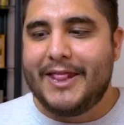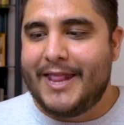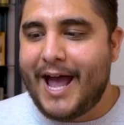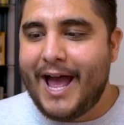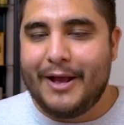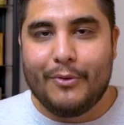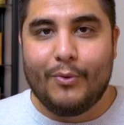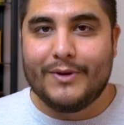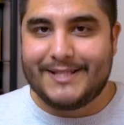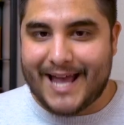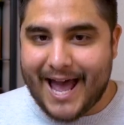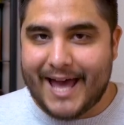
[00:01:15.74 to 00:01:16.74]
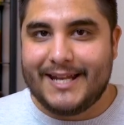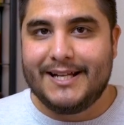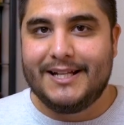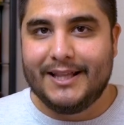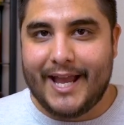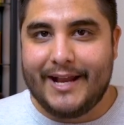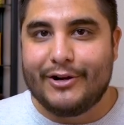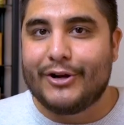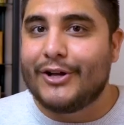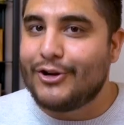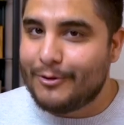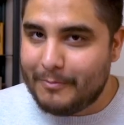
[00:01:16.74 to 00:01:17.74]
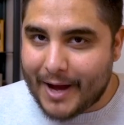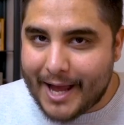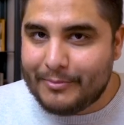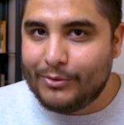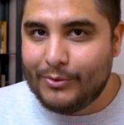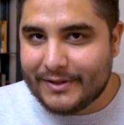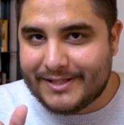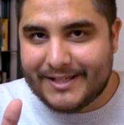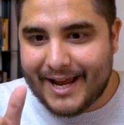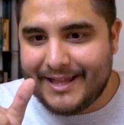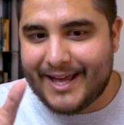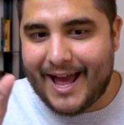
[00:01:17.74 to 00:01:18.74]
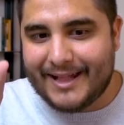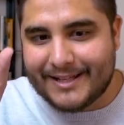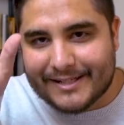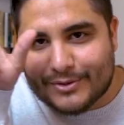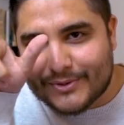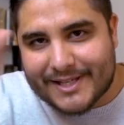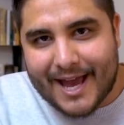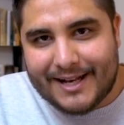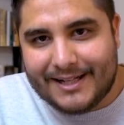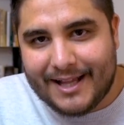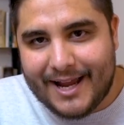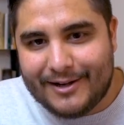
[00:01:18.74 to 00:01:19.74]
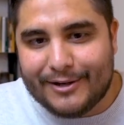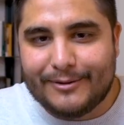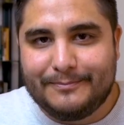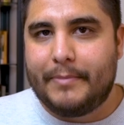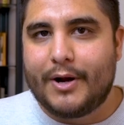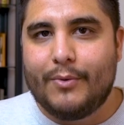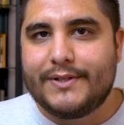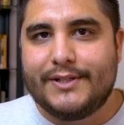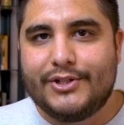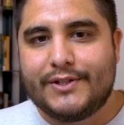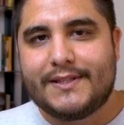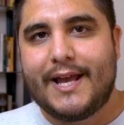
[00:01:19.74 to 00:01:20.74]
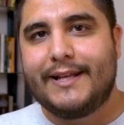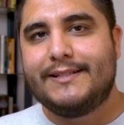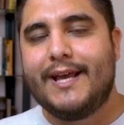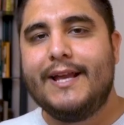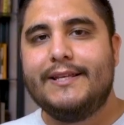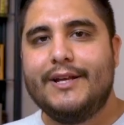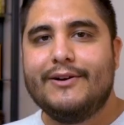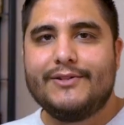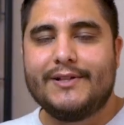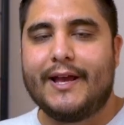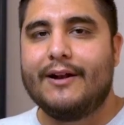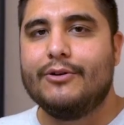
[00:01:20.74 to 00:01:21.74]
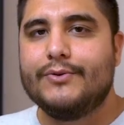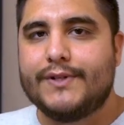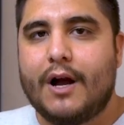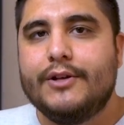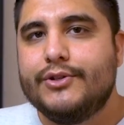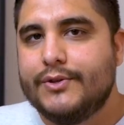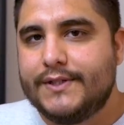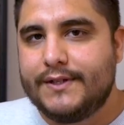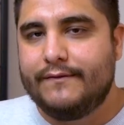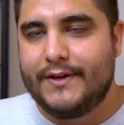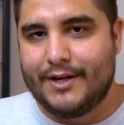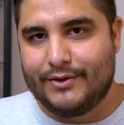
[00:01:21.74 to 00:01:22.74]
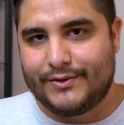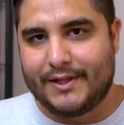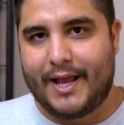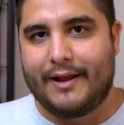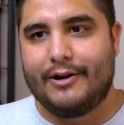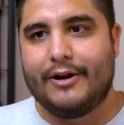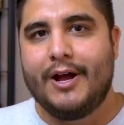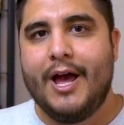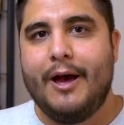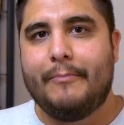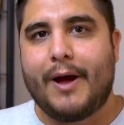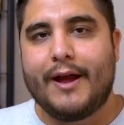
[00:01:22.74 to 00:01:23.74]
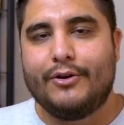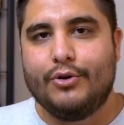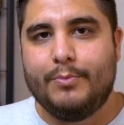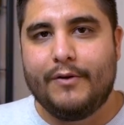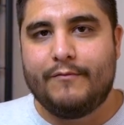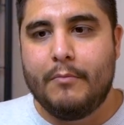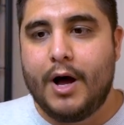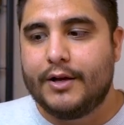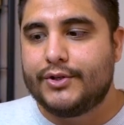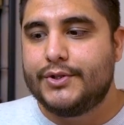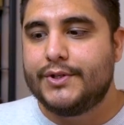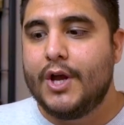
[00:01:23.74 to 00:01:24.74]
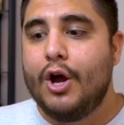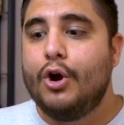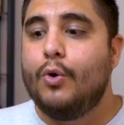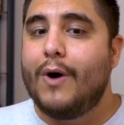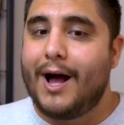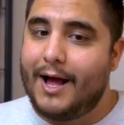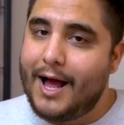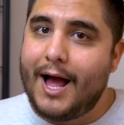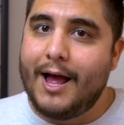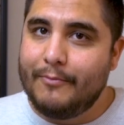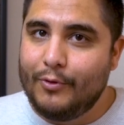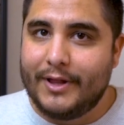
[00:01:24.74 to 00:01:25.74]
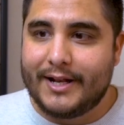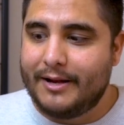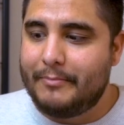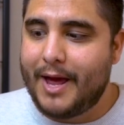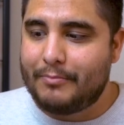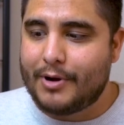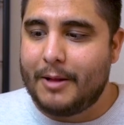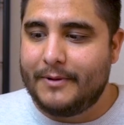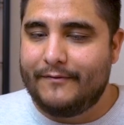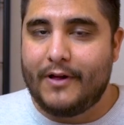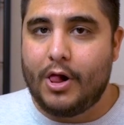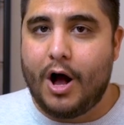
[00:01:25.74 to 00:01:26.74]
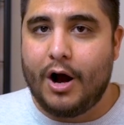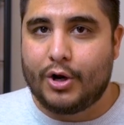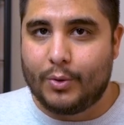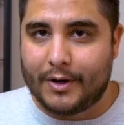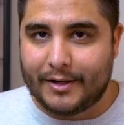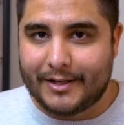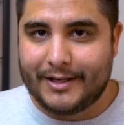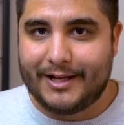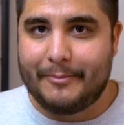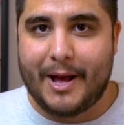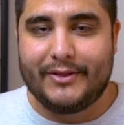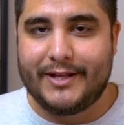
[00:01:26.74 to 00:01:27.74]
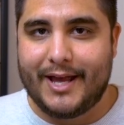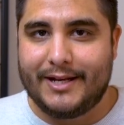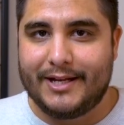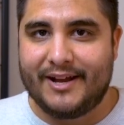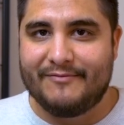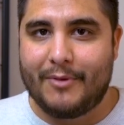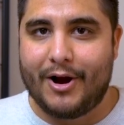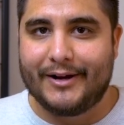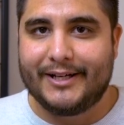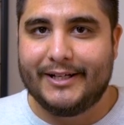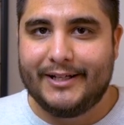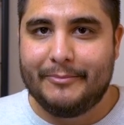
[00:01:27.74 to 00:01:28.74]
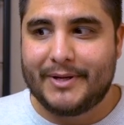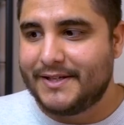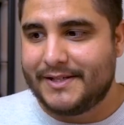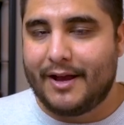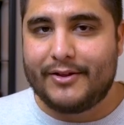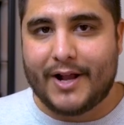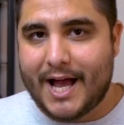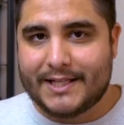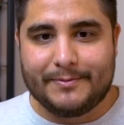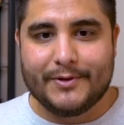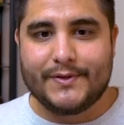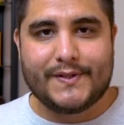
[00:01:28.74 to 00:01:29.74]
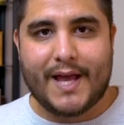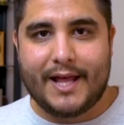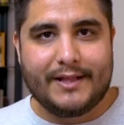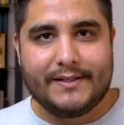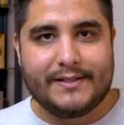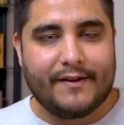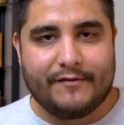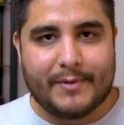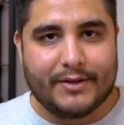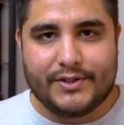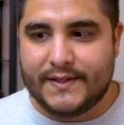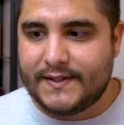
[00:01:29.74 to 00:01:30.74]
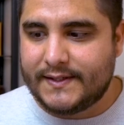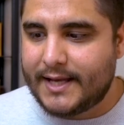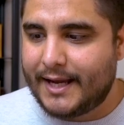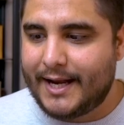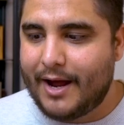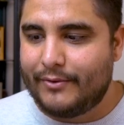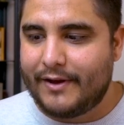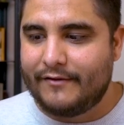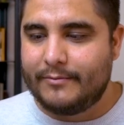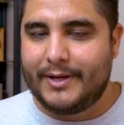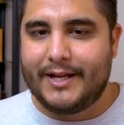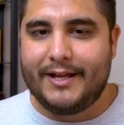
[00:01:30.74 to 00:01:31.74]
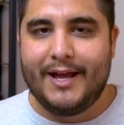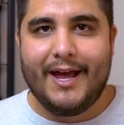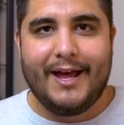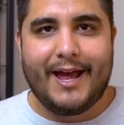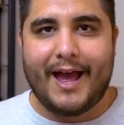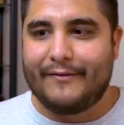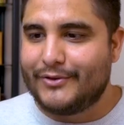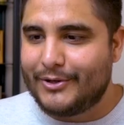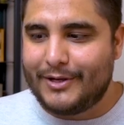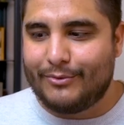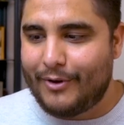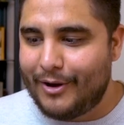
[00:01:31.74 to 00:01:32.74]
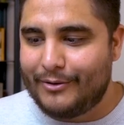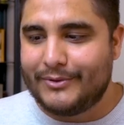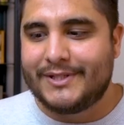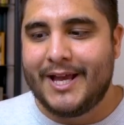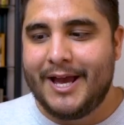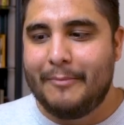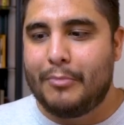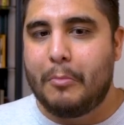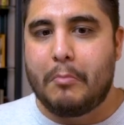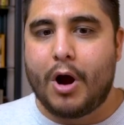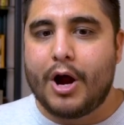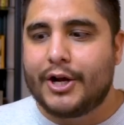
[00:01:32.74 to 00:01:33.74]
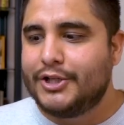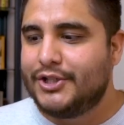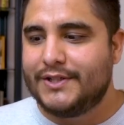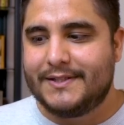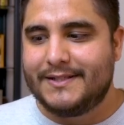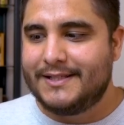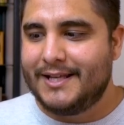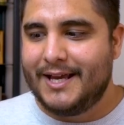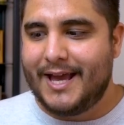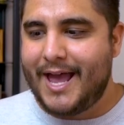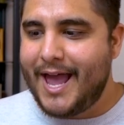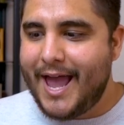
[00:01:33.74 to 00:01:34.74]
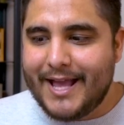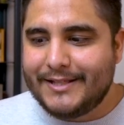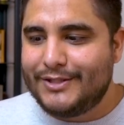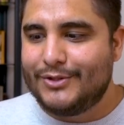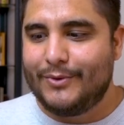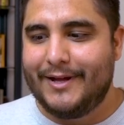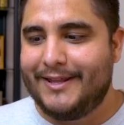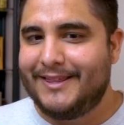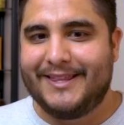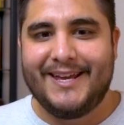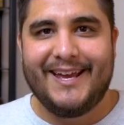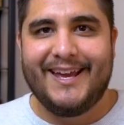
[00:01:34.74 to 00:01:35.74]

That was added later, and your Bible will say that this was added later. But it wasn't just like 10 years later, it was hundreds of years later by a group of monks who I'm willing to bet probably felt awkward about the ending of Mark. Because the other Gospels had this stuff about Jesus hanging out with everybody after he rose. But Mark just ends with,